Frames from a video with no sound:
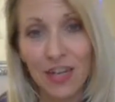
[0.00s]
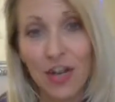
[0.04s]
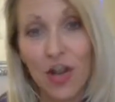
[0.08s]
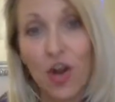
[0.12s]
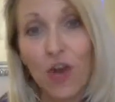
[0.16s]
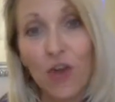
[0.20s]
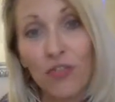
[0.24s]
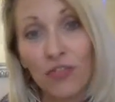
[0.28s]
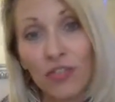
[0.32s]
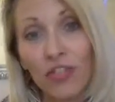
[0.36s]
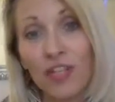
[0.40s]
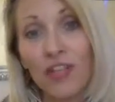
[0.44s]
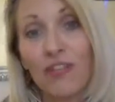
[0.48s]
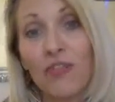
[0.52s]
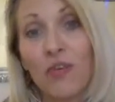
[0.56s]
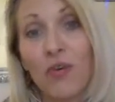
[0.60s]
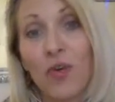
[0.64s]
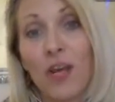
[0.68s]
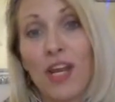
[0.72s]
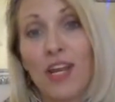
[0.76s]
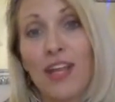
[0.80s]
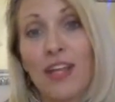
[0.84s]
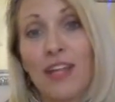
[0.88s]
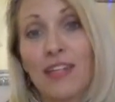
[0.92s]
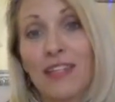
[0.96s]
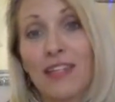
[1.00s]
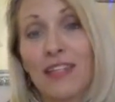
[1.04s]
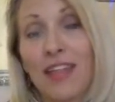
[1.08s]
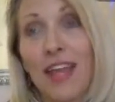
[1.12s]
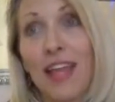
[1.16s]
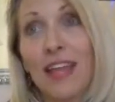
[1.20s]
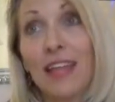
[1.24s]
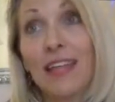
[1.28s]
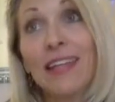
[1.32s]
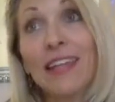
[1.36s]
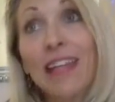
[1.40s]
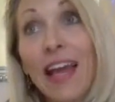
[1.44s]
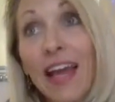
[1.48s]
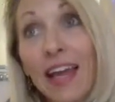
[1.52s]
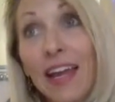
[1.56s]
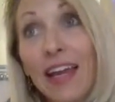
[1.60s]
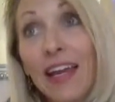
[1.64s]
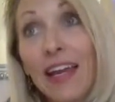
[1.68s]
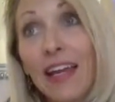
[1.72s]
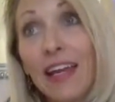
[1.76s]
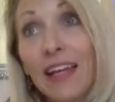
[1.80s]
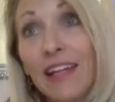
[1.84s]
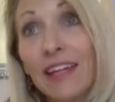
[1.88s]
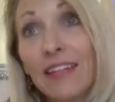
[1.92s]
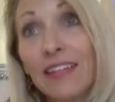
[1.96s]
hopefully avoiding saying
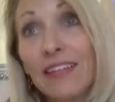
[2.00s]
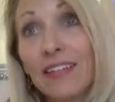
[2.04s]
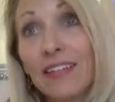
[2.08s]
like